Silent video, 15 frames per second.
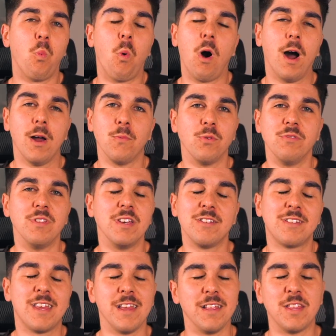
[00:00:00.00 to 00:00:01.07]
why would these
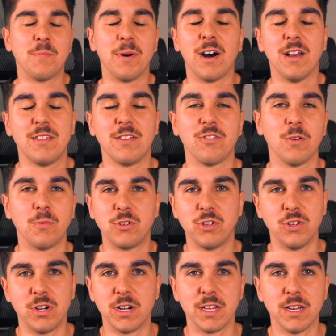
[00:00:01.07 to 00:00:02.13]
kids pass this
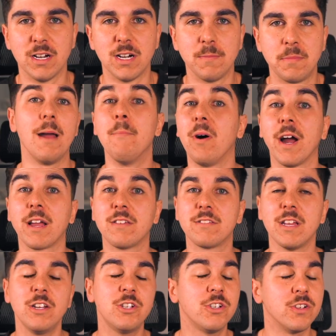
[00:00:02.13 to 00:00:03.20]
opportunity up? And by
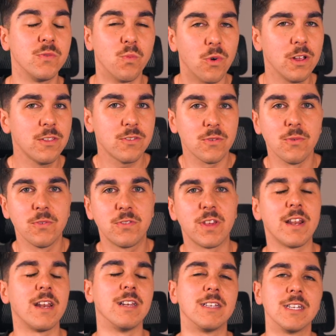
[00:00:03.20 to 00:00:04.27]
extension, once all
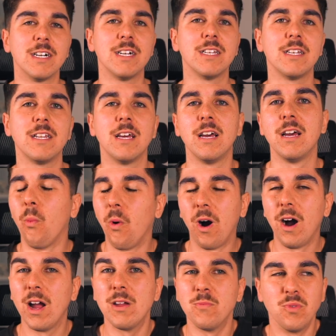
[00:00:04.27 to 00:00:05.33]
said and done,
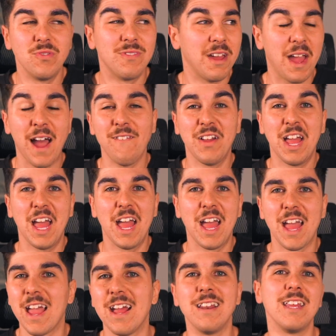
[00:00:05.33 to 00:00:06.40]
why would they have
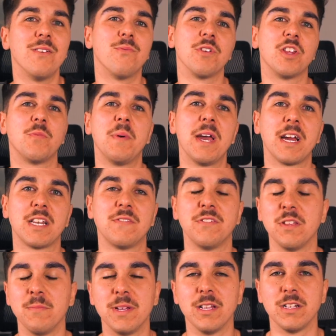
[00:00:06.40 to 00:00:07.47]
any respect for
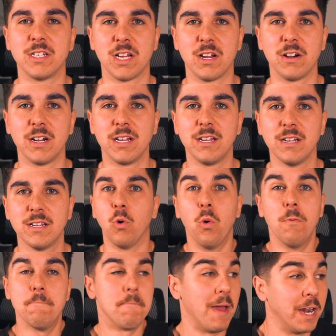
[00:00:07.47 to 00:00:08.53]
the military?
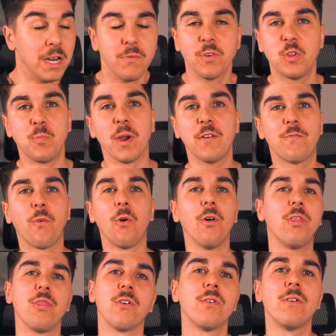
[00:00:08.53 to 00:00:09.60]
Or any respect for
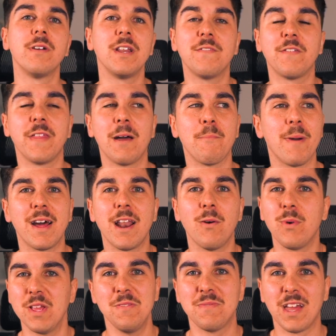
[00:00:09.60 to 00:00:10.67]
authority for that matter
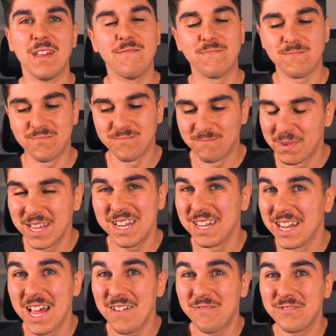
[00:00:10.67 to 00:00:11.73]
when they've been
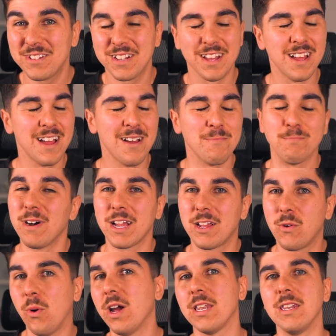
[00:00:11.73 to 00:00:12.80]
left by
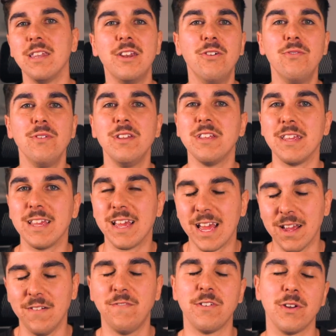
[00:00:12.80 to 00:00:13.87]
quite literally
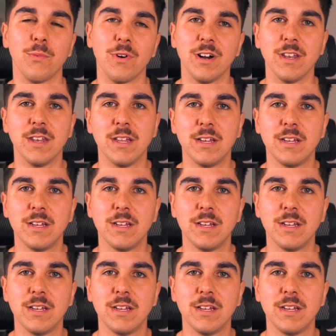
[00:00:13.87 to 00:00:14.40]
everyone